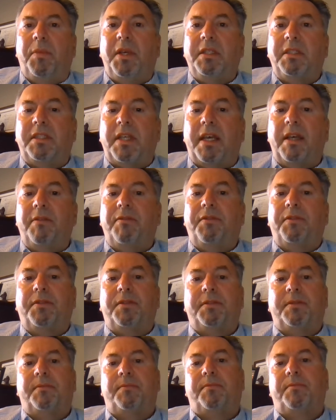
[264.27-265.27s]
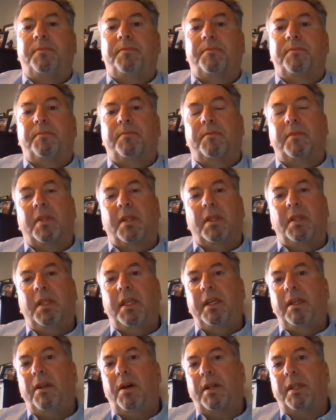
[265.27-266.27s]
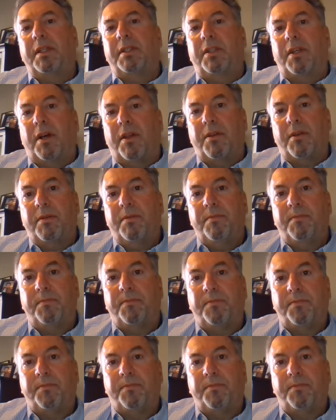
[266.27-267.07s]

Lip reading: Be safe, lean on each other.